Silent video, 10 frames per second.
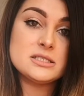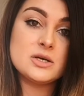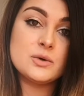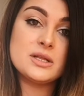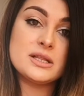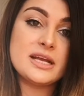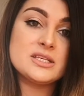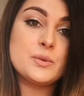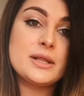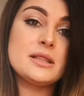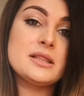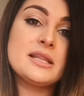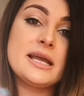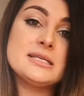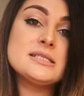So the date when
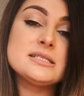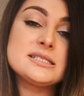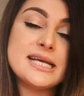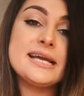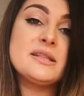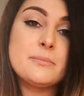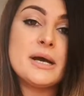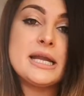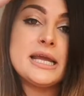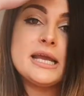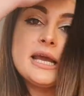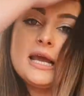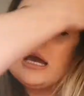they take the money